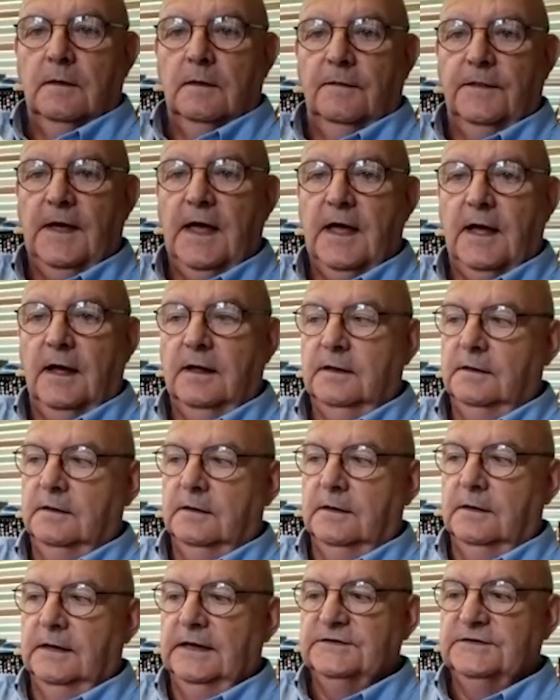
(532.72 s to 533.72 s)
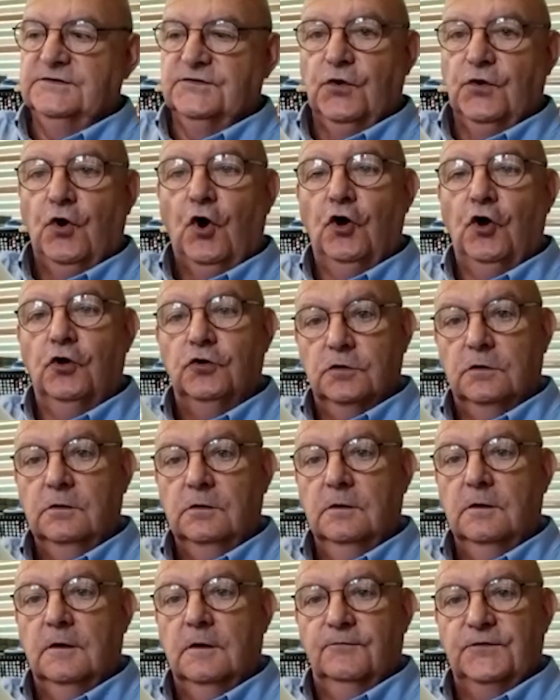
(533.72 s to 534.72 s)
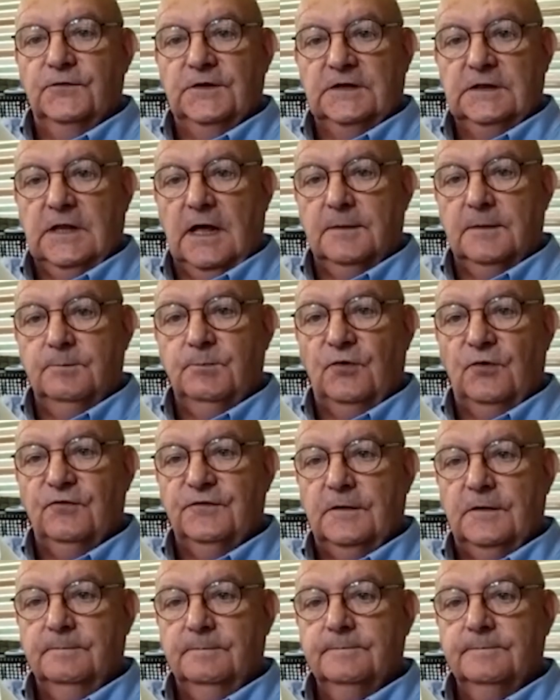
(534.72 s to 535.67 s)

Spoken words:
that is the hull of the Clyde Puffer.